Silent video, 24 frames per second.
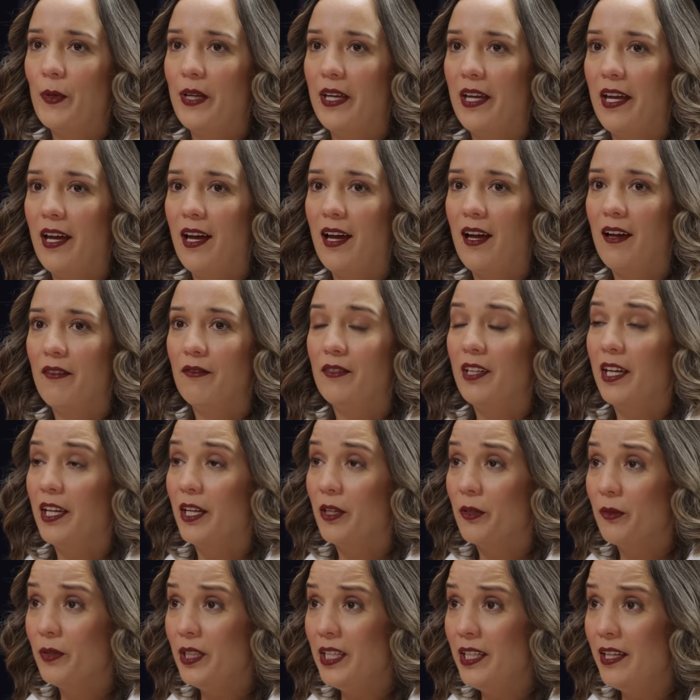we have
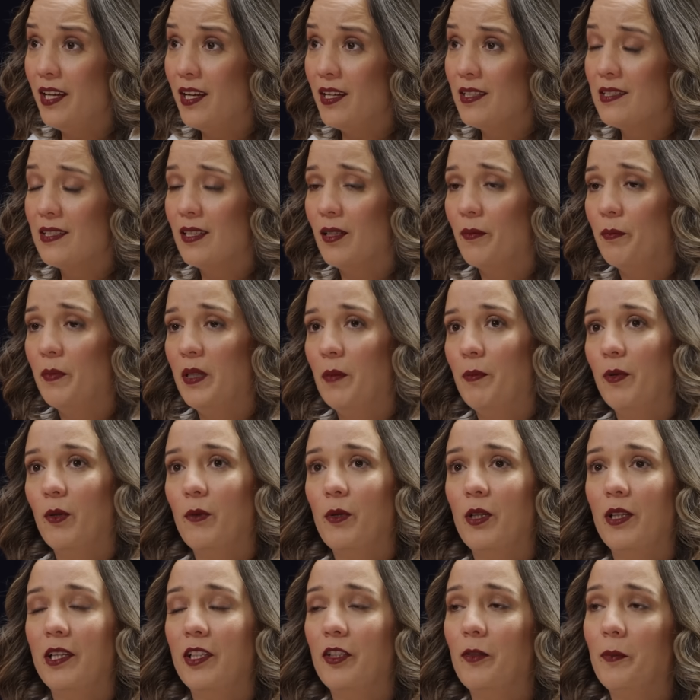diarrhea, some people
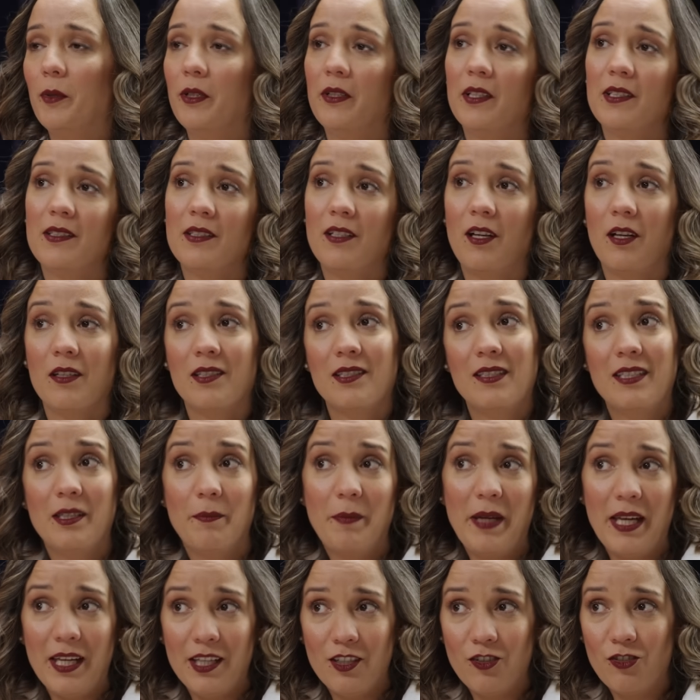will experience
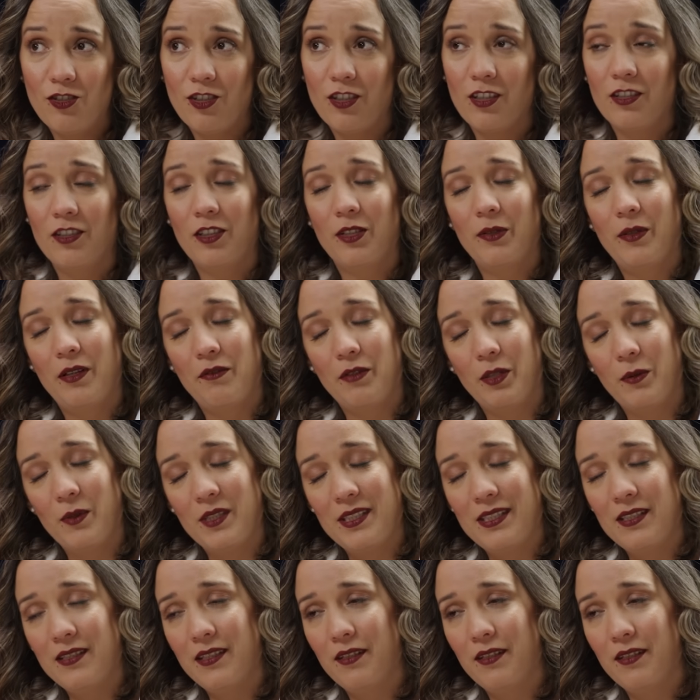constipation, you know, everyone's